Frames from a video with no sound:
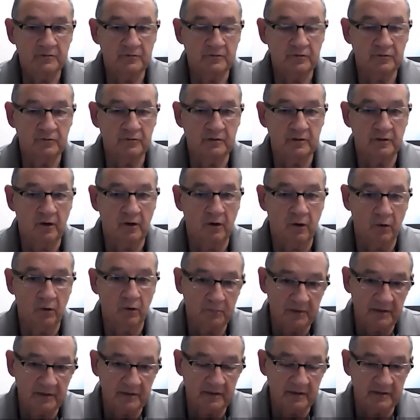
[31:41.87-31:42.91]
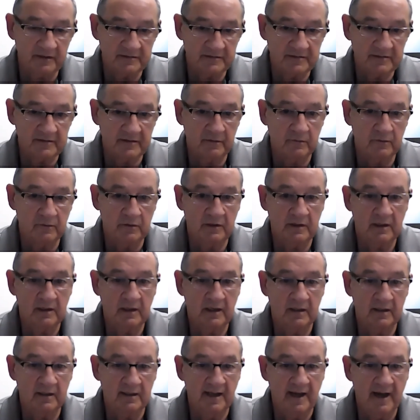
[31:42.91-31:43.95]
to an openness that will
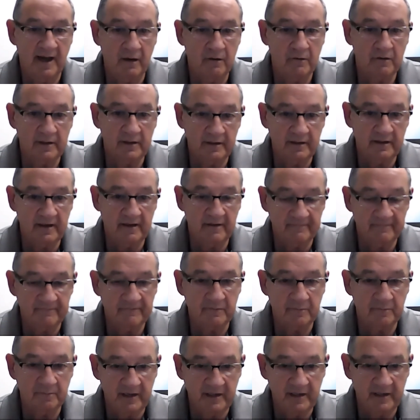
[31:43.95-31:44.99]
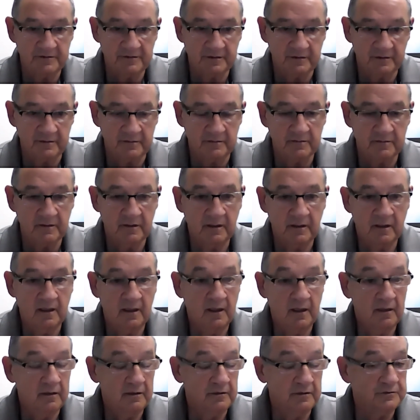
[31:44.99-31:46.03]
allow in information
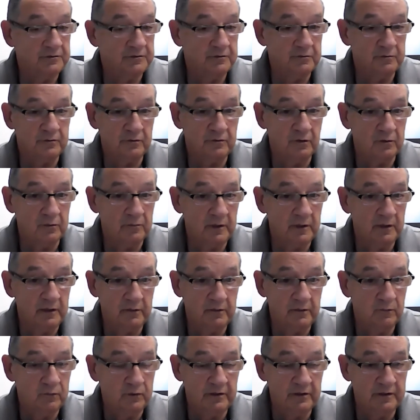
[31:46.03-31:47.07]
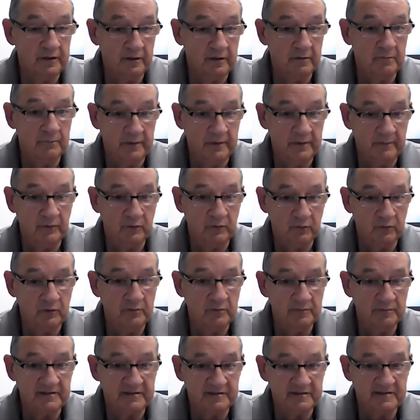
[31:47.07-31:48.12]
that you normally wouldn't hear. People
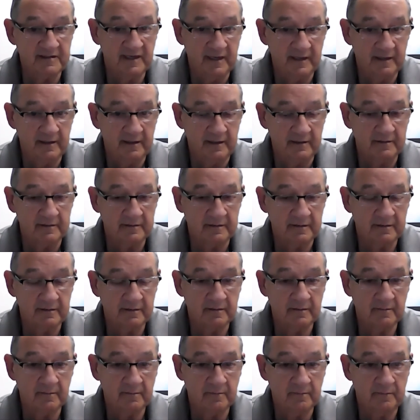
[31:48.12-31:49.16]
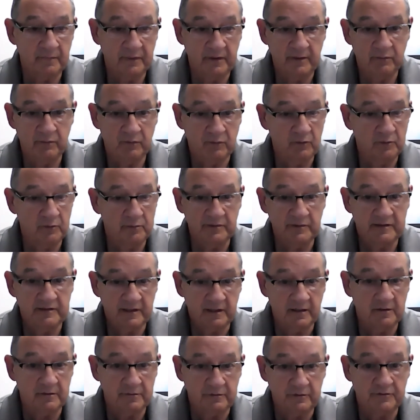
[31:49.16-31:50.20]
will be saying it. People will be
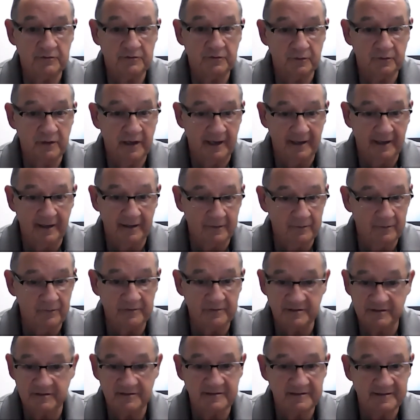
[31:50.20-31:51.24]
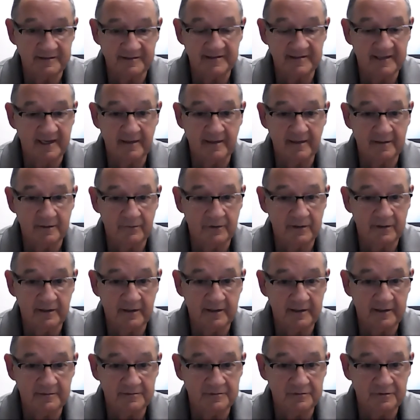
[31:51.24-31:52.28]
telling you directly just exactly what
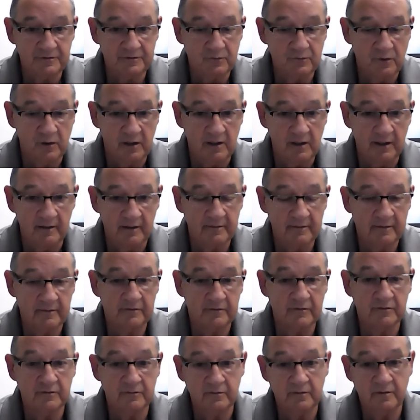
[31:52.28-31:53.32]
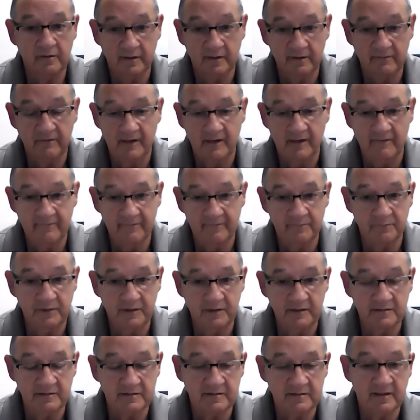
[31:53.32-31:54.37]
it is you want to live a life of
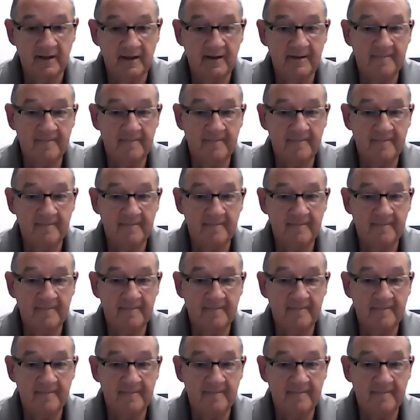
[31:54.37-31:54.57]
peace.